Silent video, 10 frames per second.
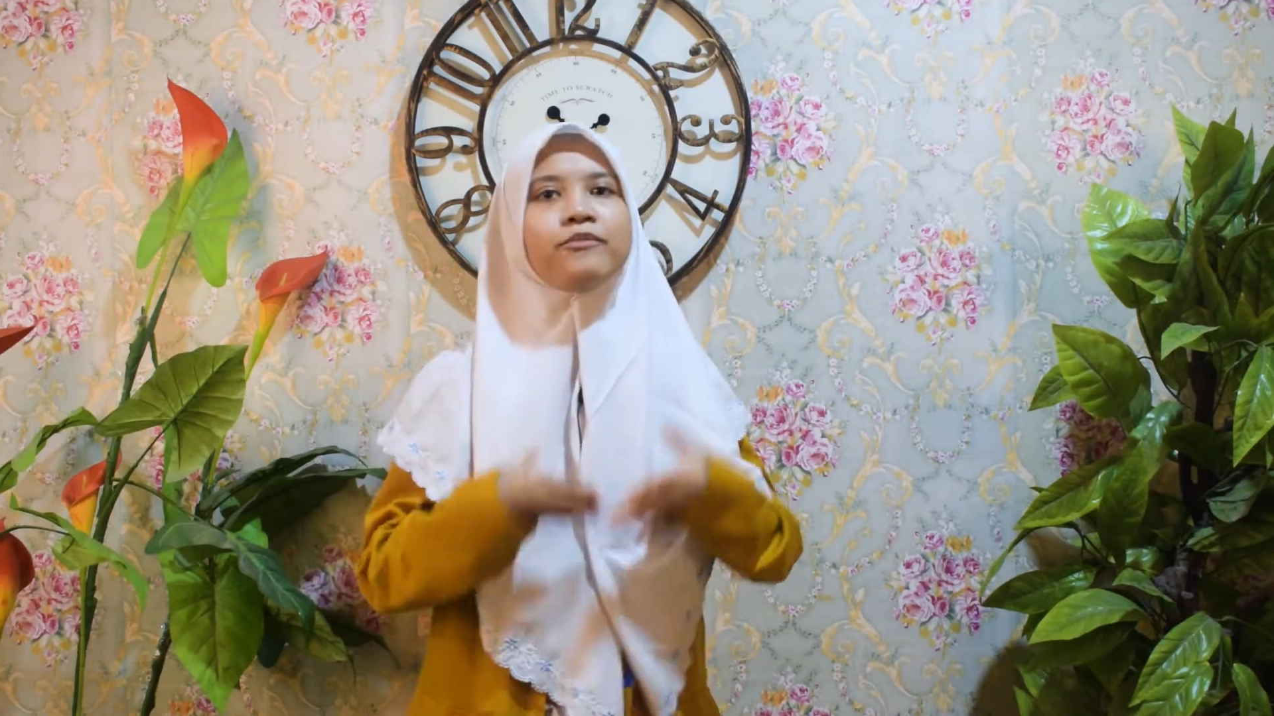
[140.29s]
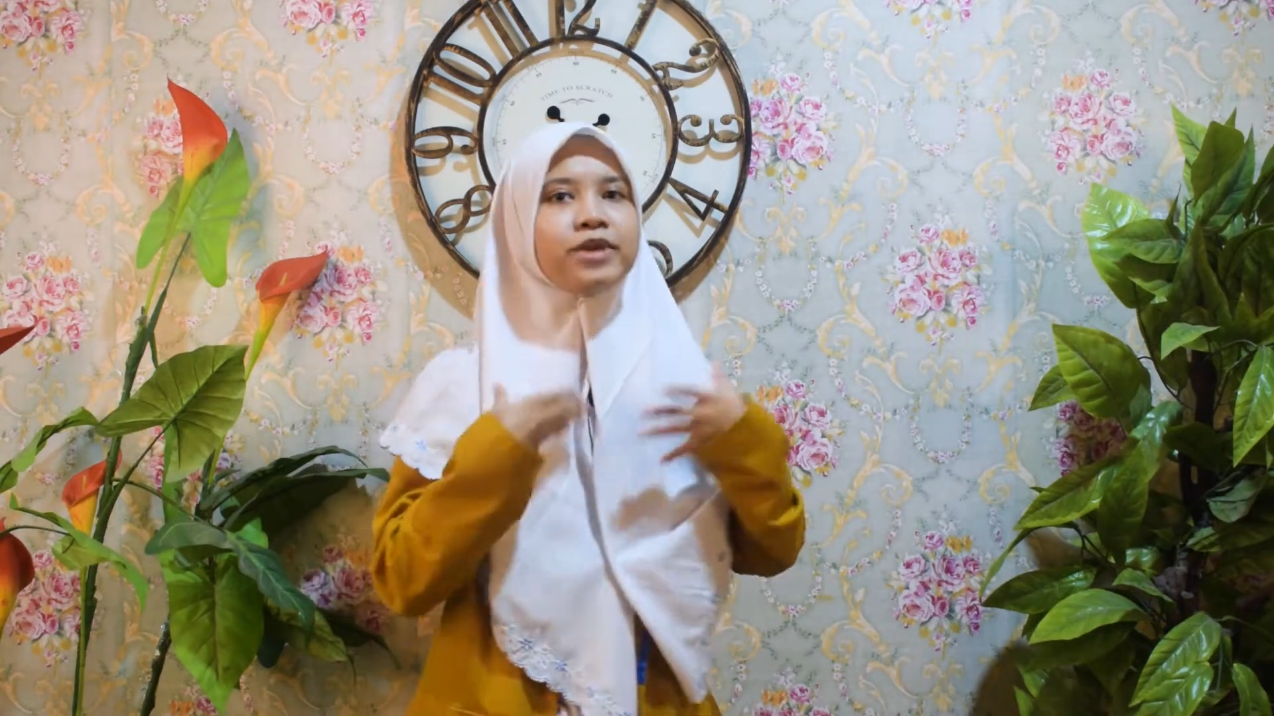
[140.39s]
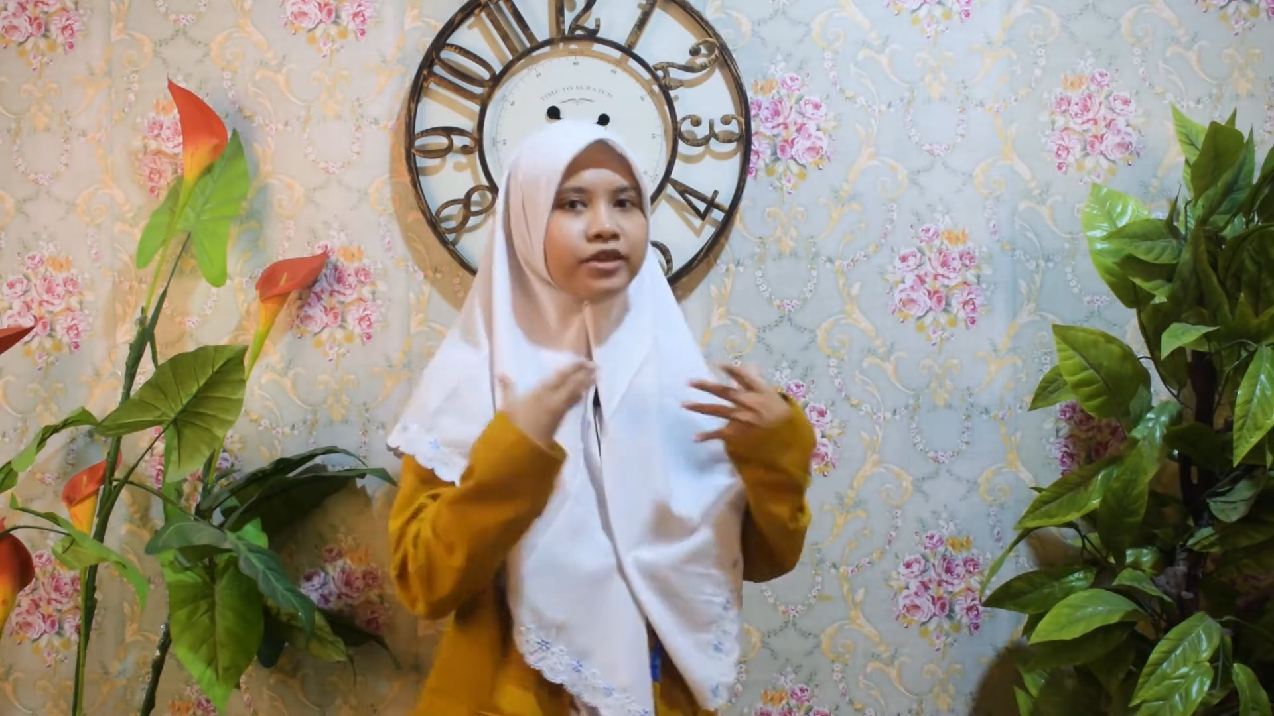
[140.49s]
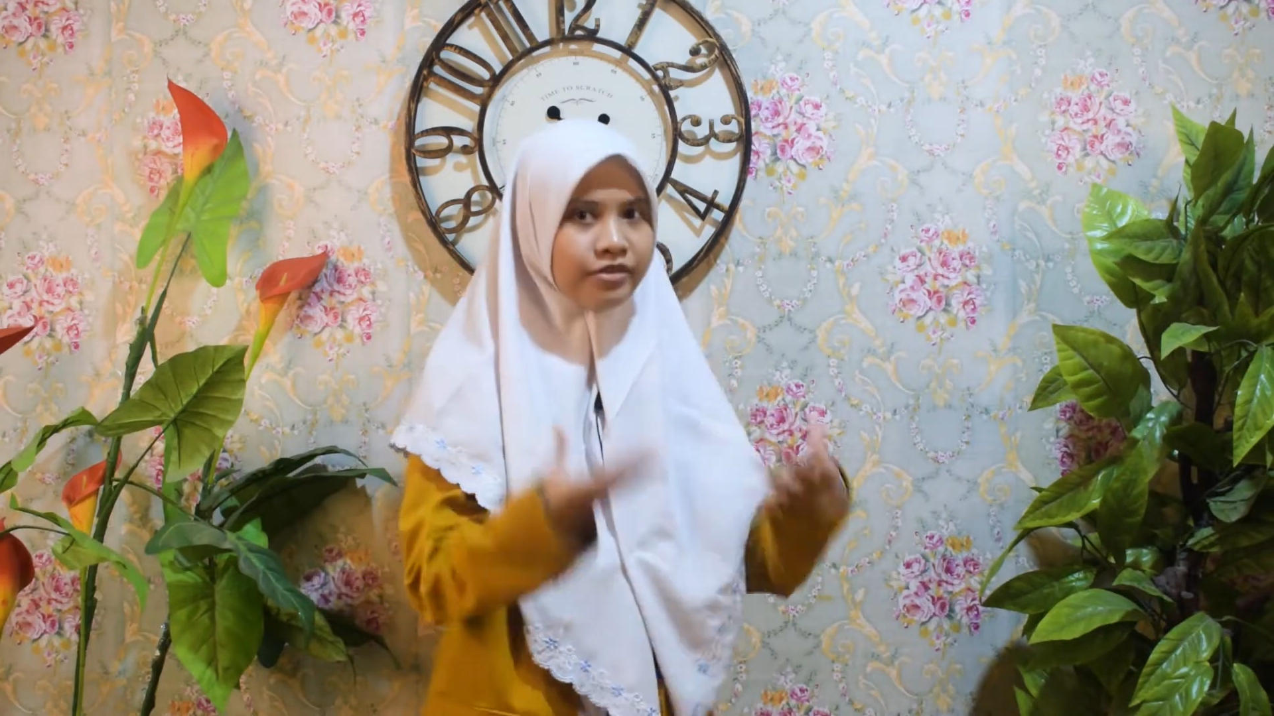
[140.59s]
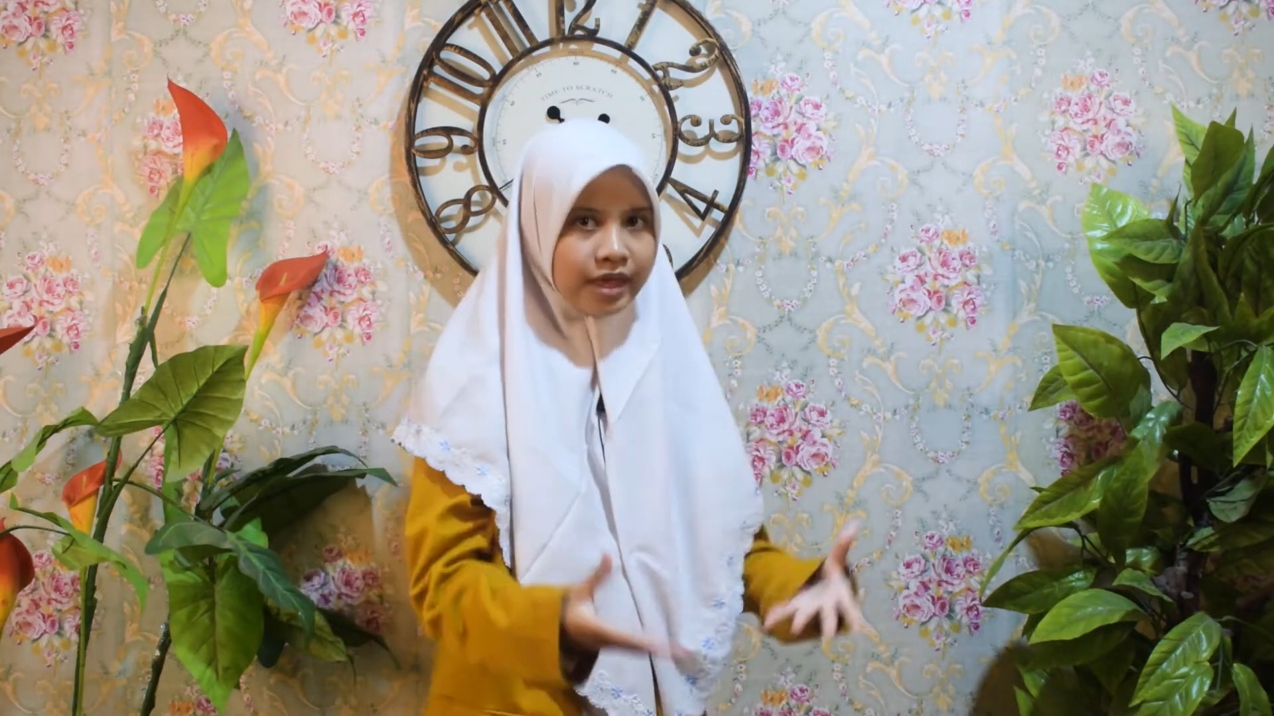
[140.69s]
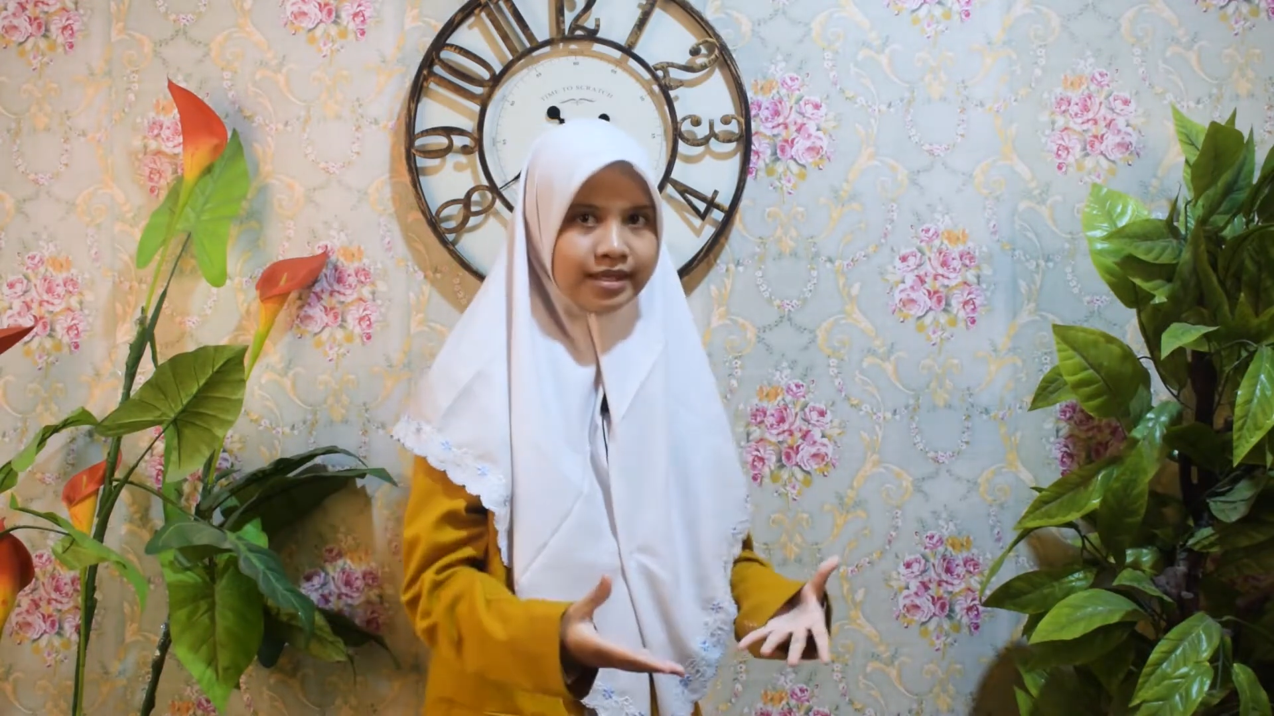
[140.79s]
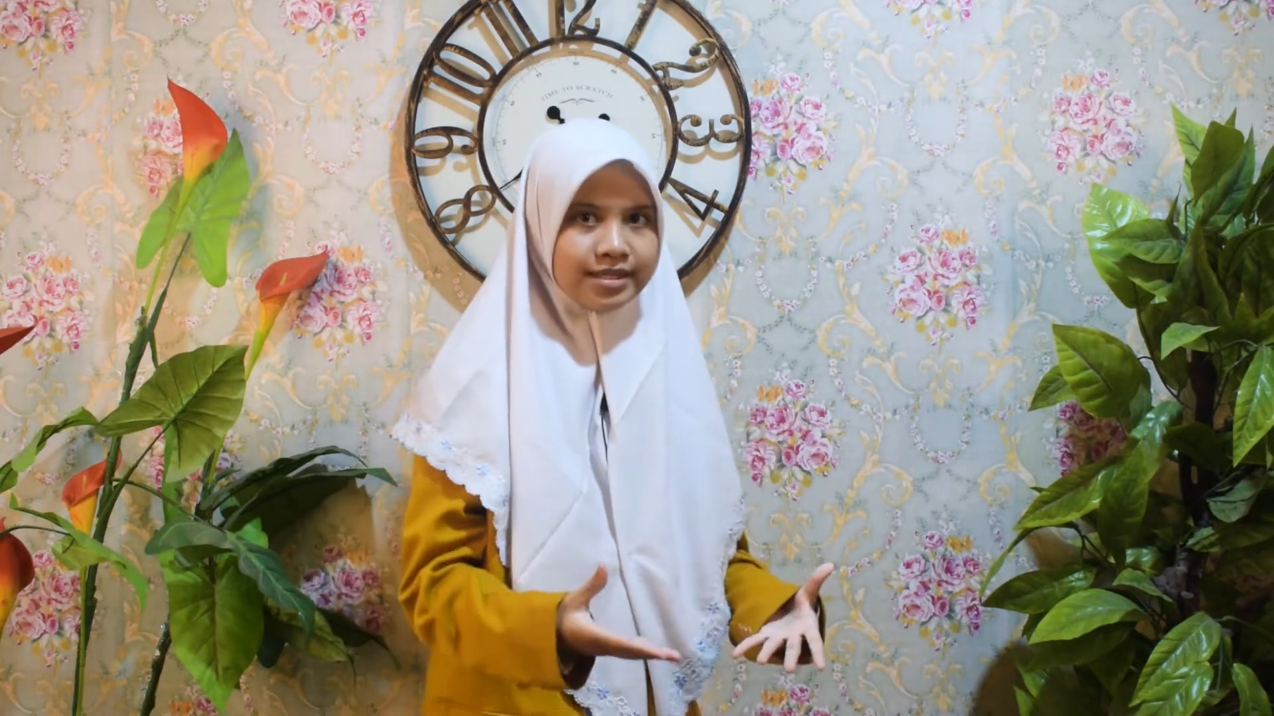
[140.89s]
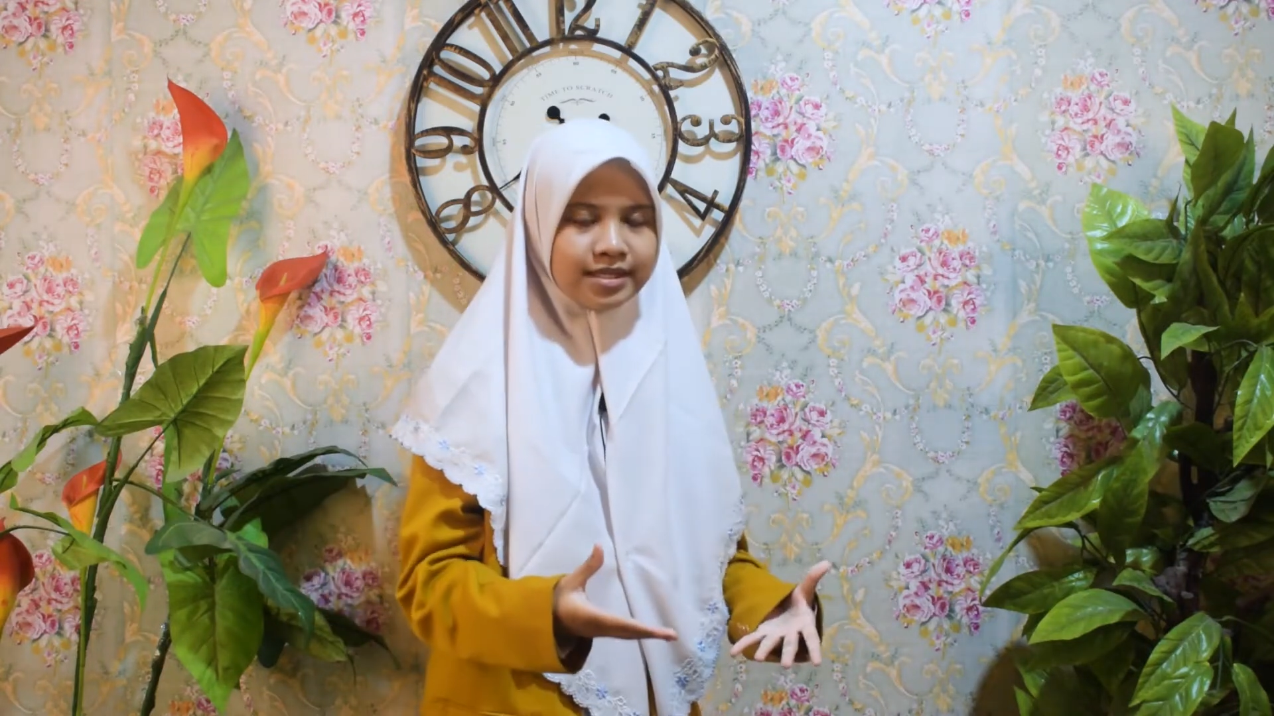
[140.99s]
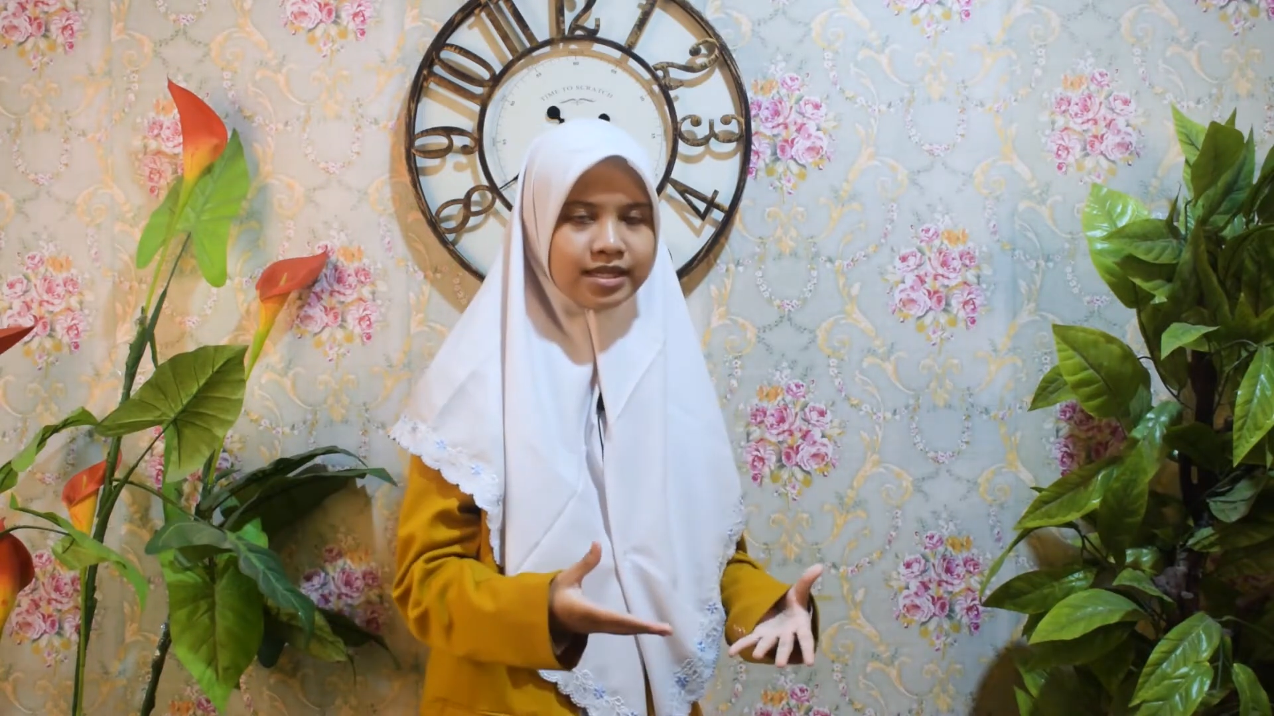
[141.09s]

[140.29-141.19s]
big things.